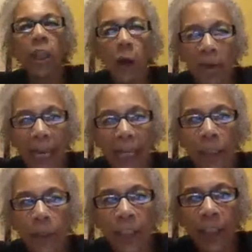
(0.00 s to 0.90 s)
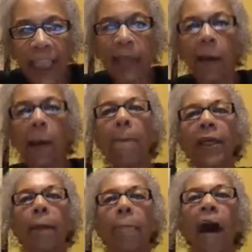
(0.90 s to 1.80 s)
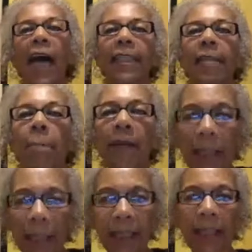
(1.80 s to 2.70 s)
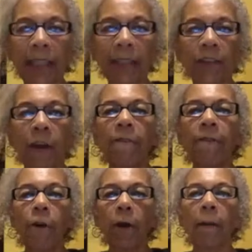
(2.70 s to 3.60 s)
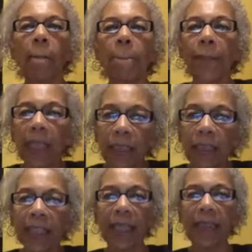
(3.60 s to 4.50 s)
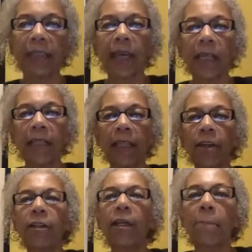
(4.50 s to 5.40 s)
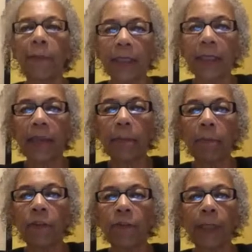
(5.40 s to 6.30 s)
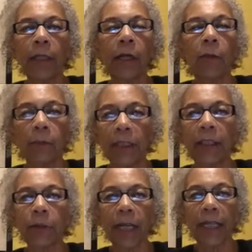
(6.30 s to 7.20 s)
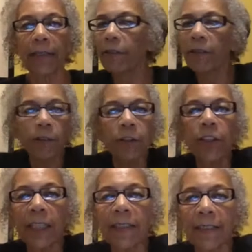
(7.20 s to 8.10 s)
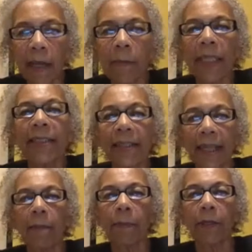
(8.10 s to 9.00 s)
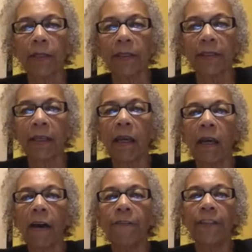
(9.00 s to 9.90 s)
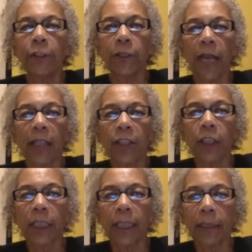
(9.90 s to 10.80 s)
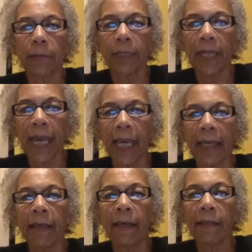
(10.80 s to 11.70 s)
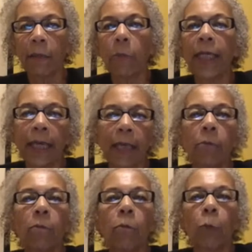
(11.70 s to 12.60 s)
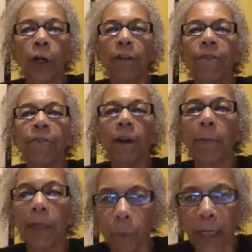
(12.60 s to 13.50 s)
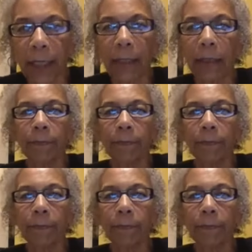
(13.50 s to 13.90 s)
low energy, but the possibilities for building solidarity and building movement are really great. So those are just some examples of internationalism today that we can work from and with.